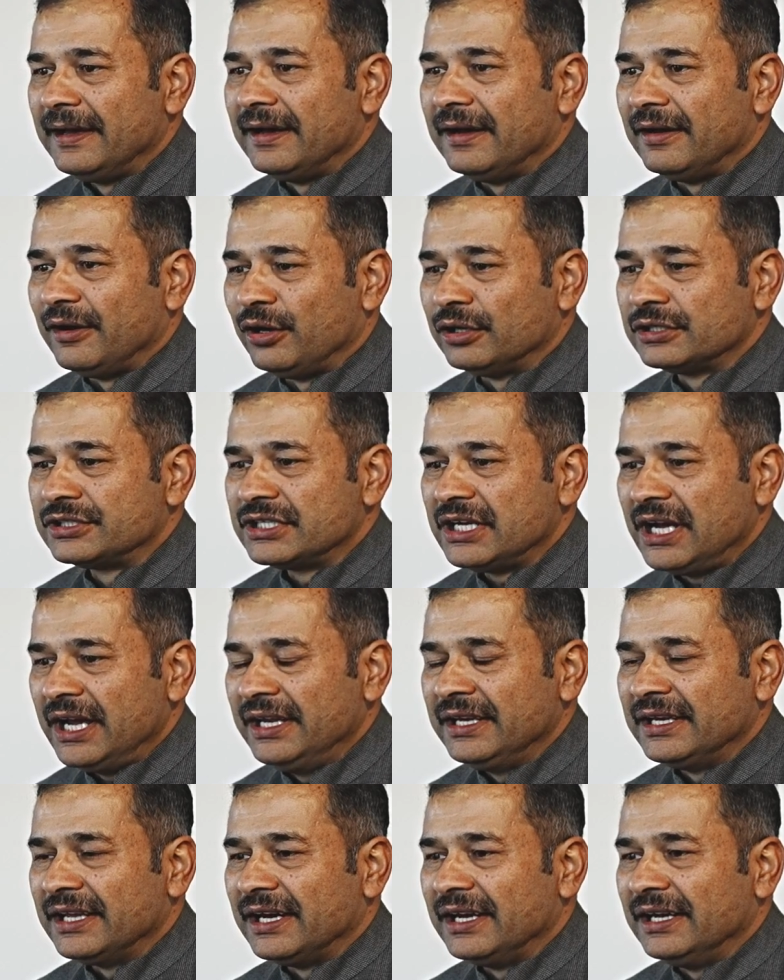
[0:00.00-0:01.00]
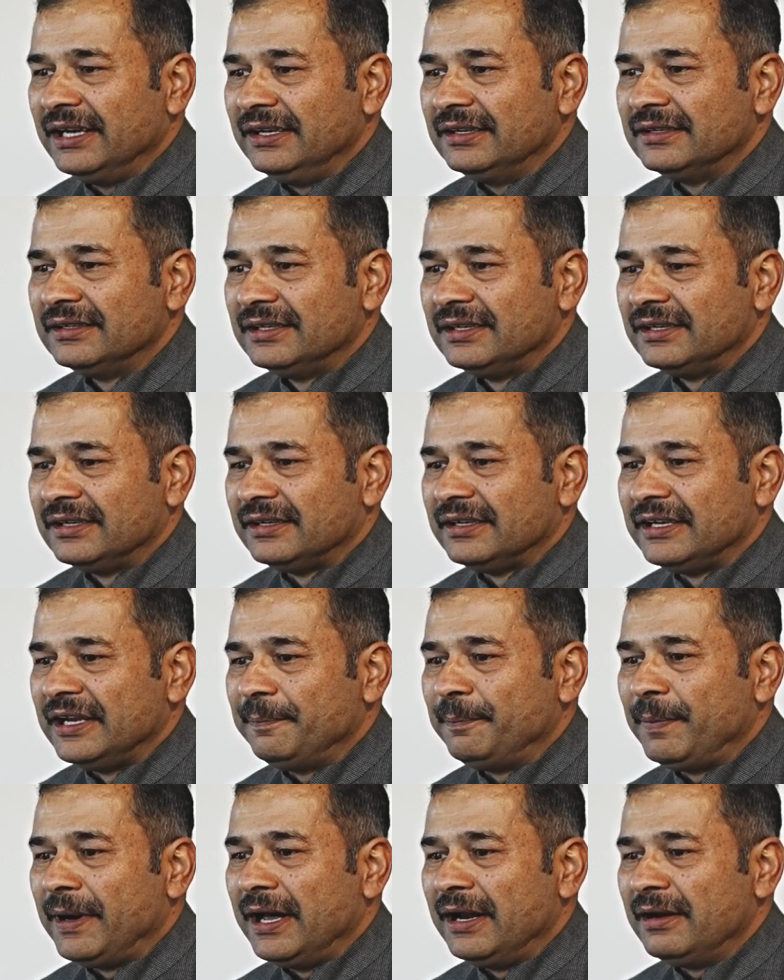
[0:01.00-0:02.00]
or China,
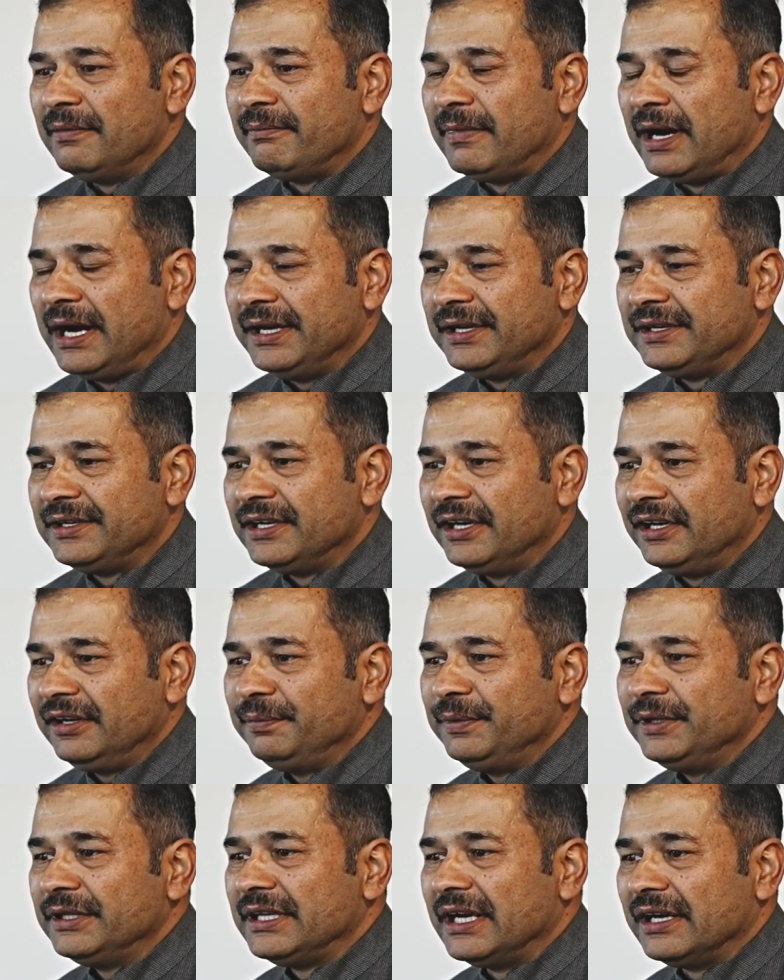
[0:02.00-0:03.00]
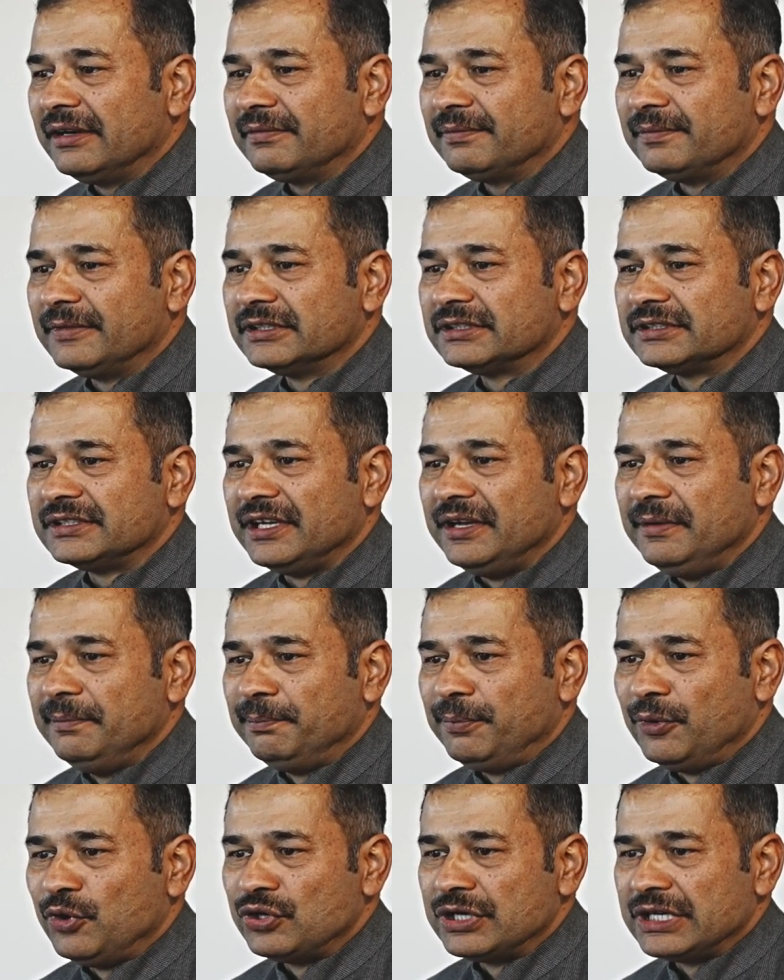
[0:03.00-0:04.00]
Nepal might not be that much
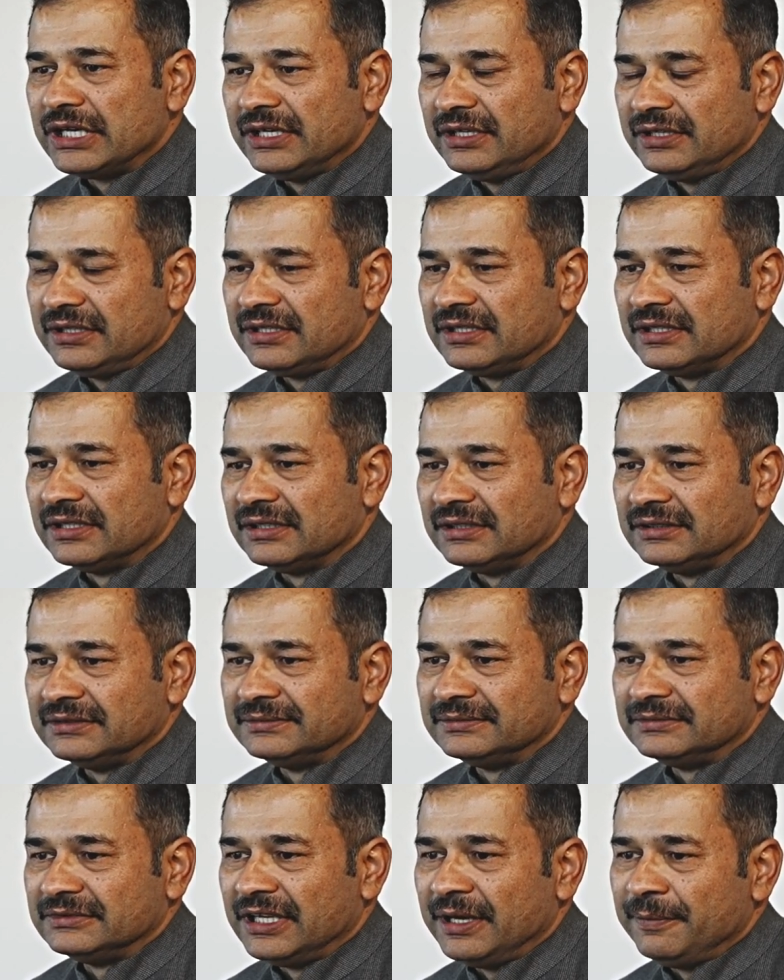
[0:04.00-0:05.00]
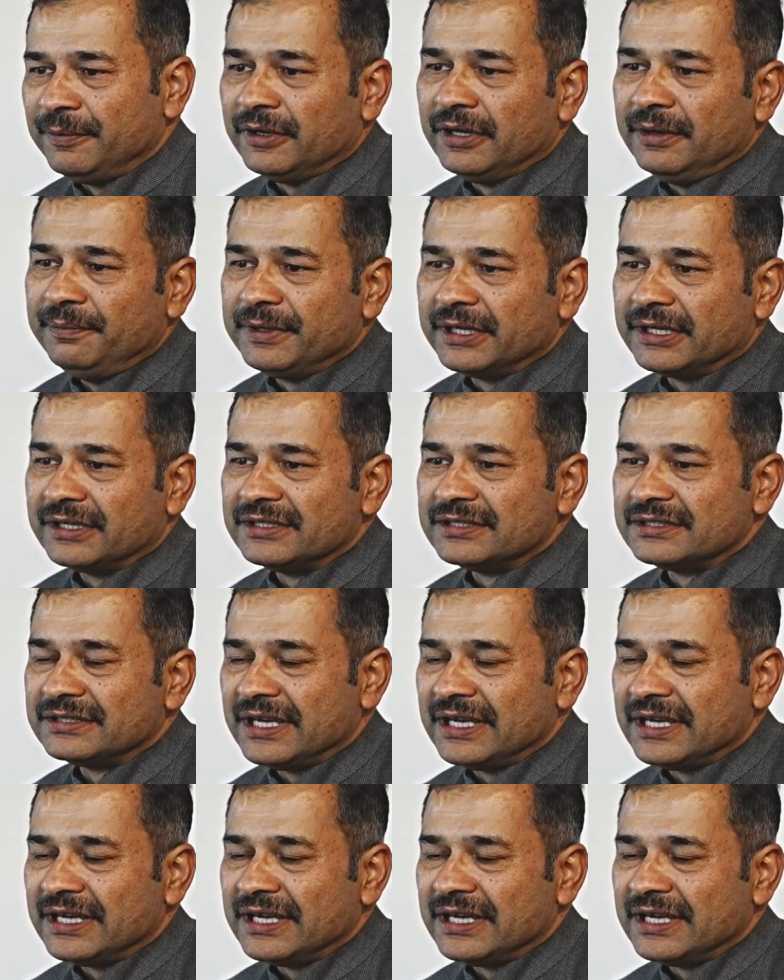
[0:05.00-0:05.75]
important neighbor because